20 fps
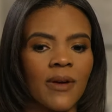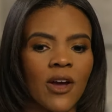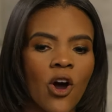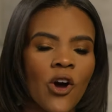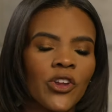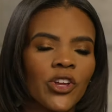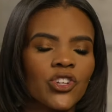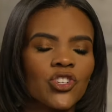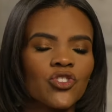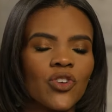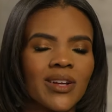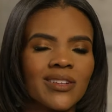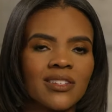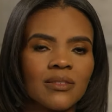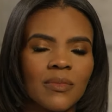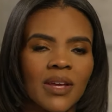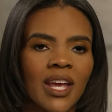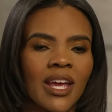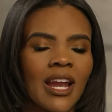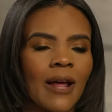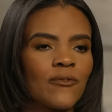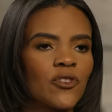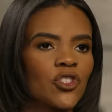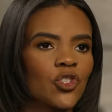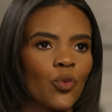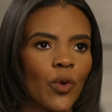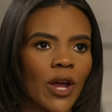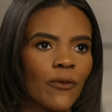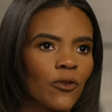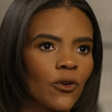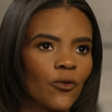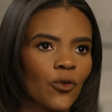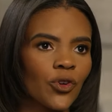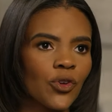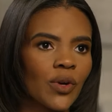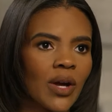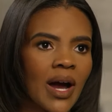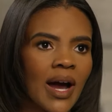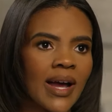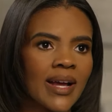My audience trusts me, and I'm just grateful for
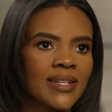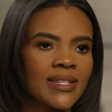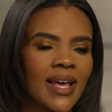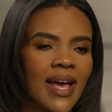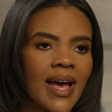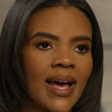you guys.